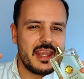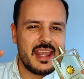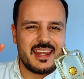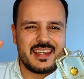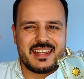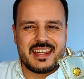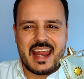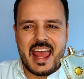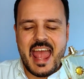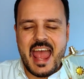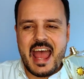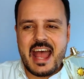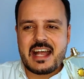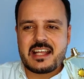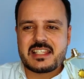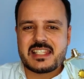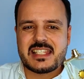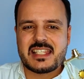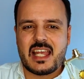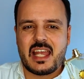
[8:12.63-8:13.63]
and it
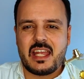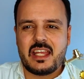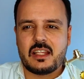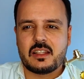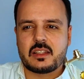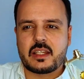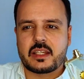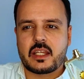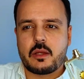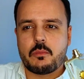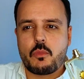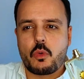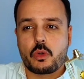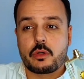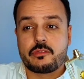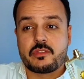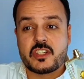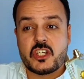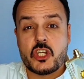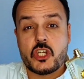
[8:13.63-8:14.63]
has a
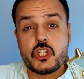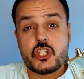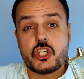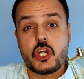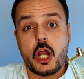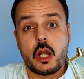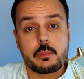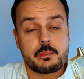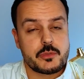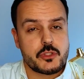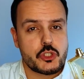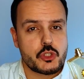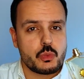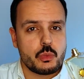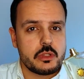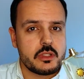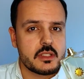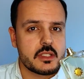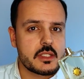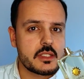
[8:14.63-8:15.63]
more of a sharp
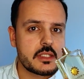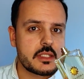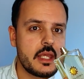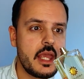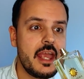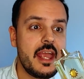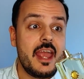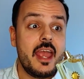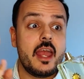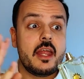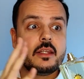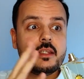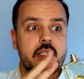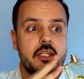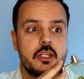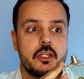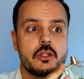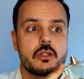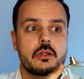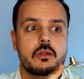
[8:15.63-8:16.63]
sweetness. And
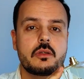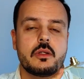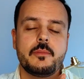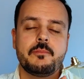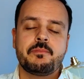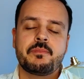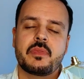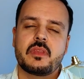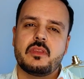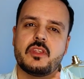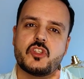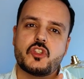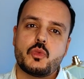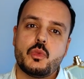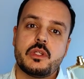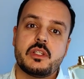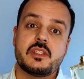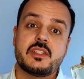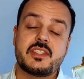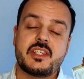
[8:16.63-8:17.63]
here, the
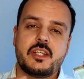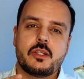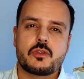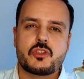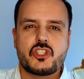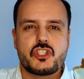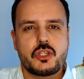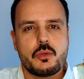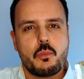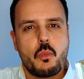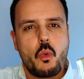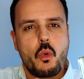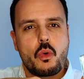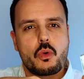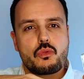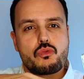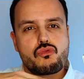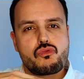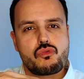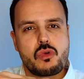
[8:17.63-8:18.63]
sweetness here, it's a
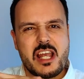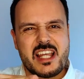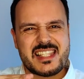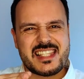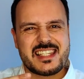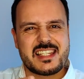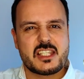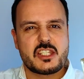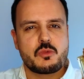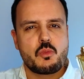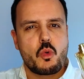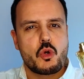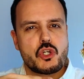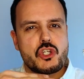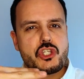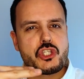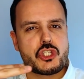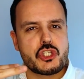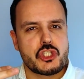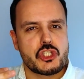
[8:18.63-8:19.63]
more resinous,
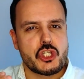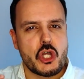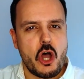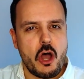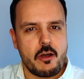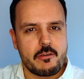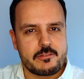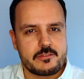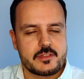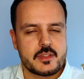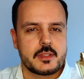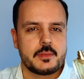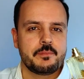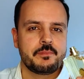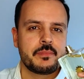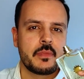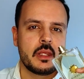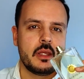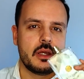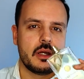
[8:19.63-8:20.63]
more soft
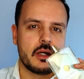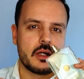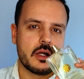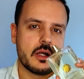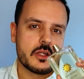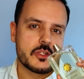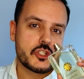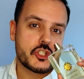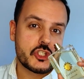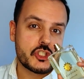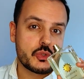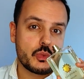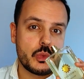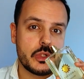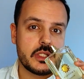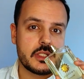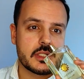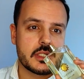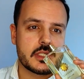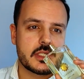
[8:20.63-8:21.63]

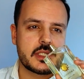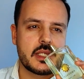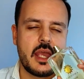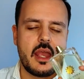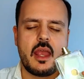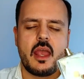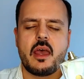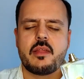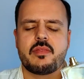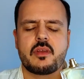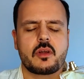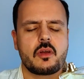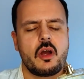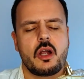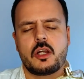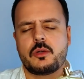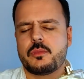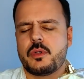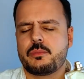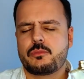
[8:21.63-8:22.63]
sweetness. And the
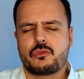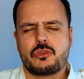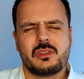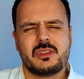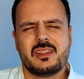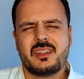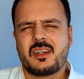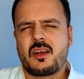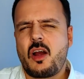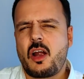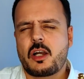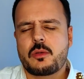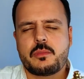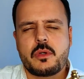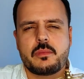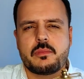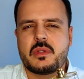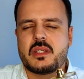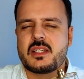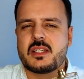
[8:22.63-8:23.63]

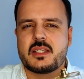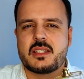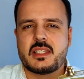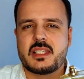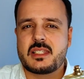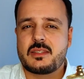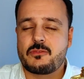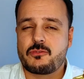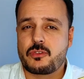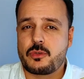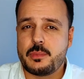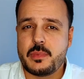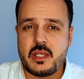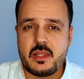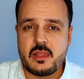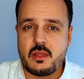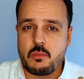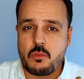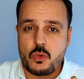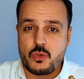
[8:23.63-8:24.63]
cardamom is for
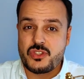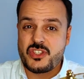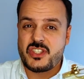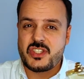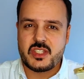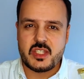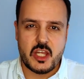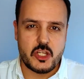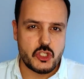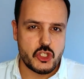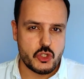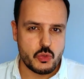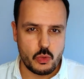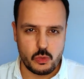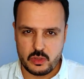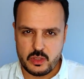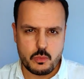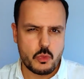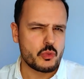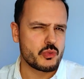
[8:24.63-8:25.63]
me the most
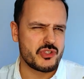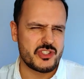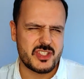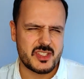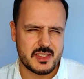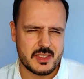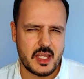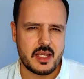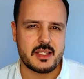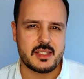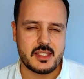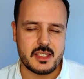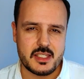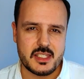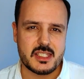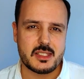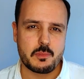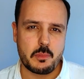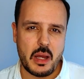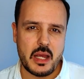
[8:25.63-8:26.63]
sensual, the most sexy,
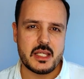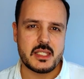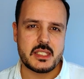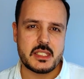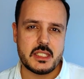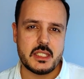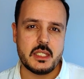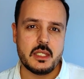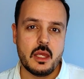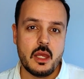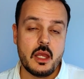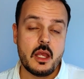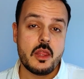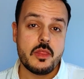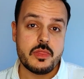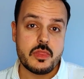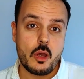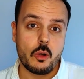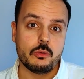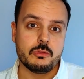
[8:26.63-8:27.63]
spicy
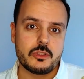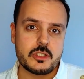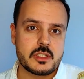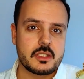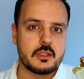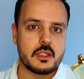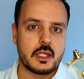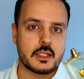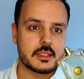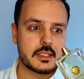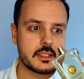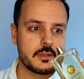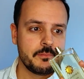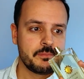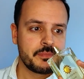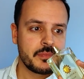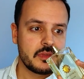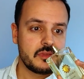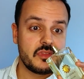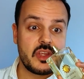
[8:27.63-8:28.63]
note that
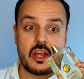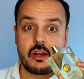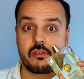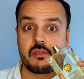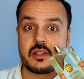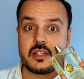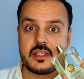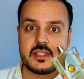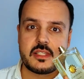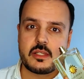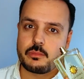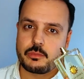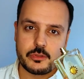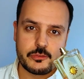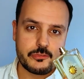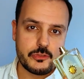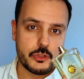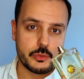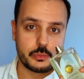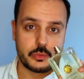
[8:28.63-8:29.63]
there is in
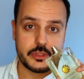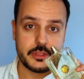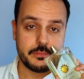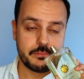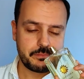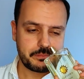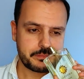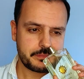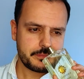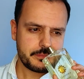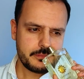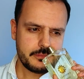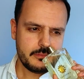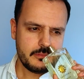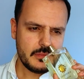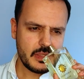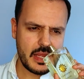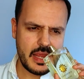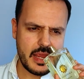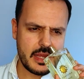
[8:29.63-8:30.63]
perfumery.
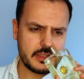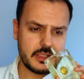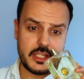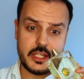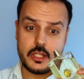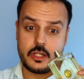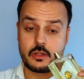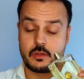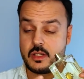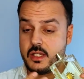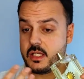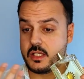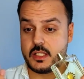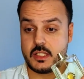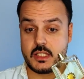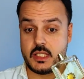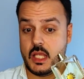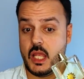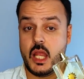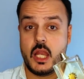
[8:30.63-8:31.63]
And here
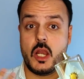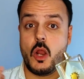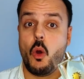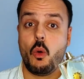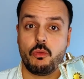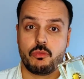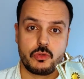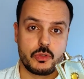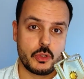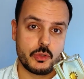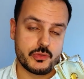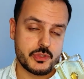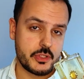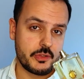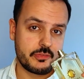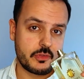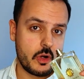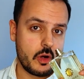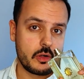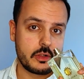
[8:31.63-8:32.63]
is an overdose
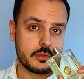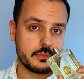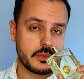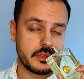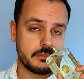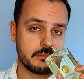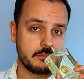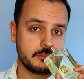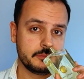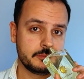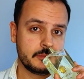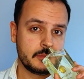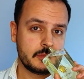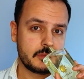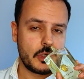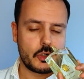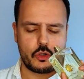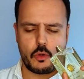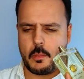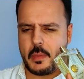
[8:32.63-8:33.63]
of cardamom.
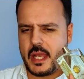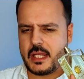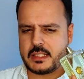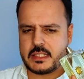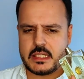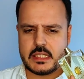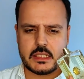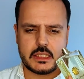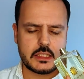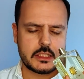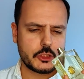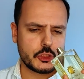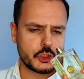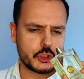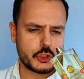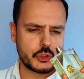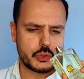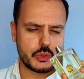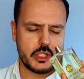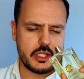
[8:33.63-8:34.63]
Aromatic,
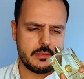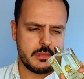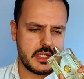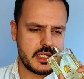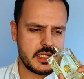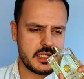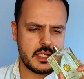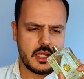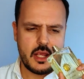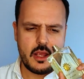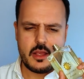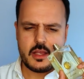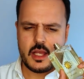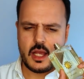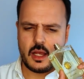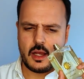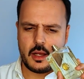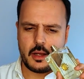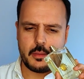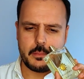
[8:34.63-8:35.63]
creamy,
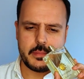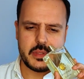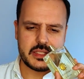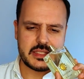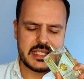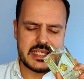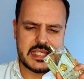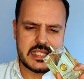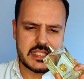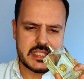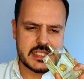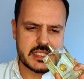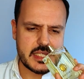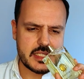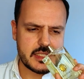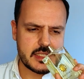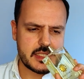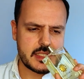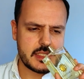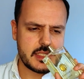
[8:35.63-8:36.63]
bit
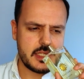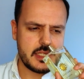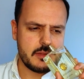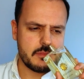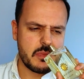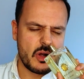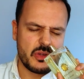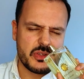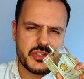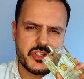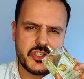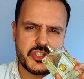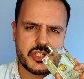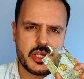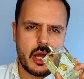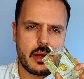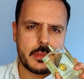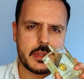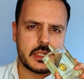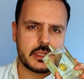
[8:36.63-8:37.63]
incensey,
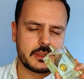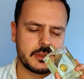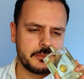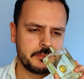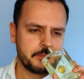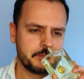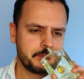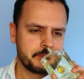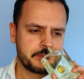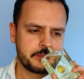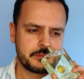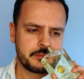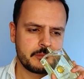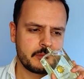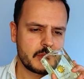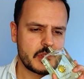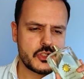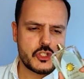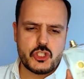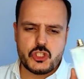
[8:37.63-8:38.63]
balsamic,
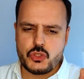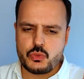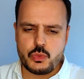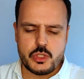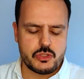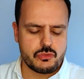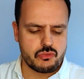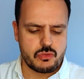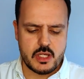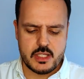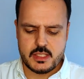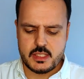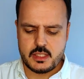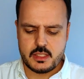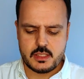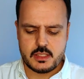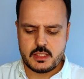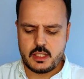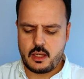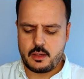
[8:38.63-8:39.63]
sweet
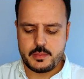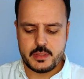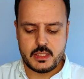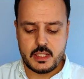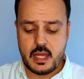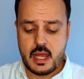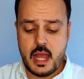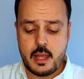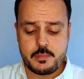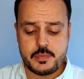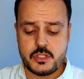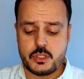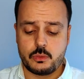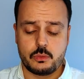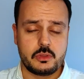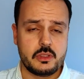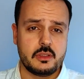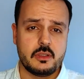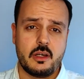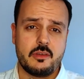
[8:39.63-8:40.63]
resins. I mean,
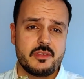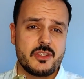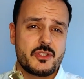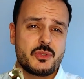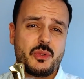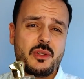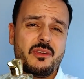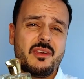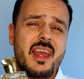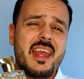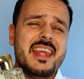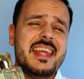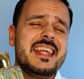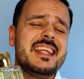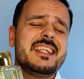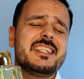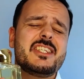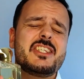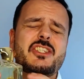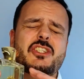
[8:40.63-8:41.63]
absolutely love this one.
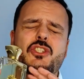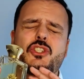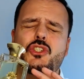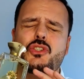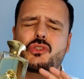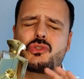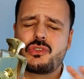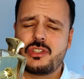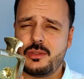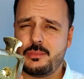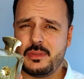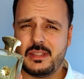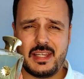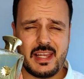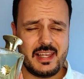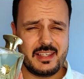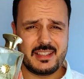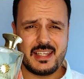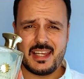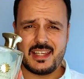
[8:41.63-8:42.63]
Extremely